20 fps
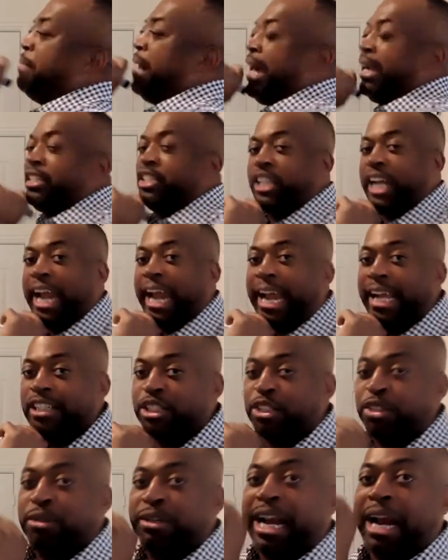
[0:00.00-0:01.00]
by
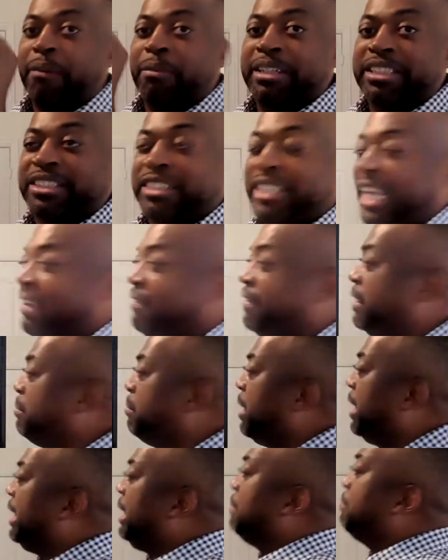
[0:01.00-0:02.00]
chance. You're not receiving
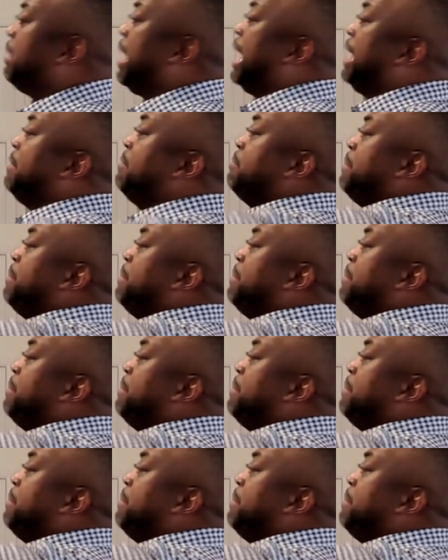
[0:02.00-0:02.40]
money by